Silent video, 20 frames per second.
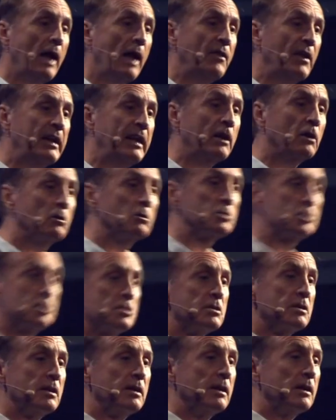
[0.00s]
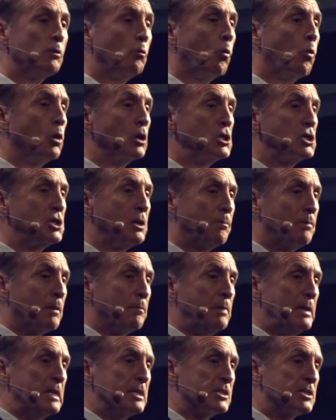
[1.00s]
And then he goes, worship
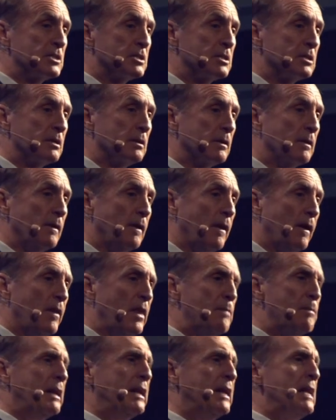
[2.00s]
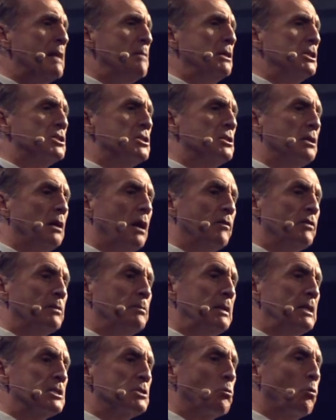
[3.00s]
the beast. He made an image of
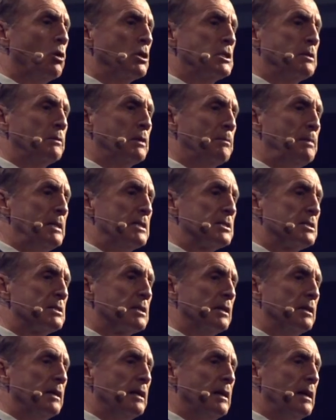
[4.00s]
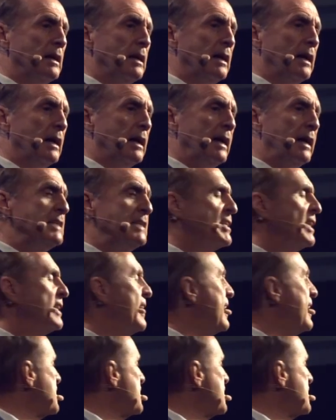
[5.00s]
the beast. Worship the beast. He said,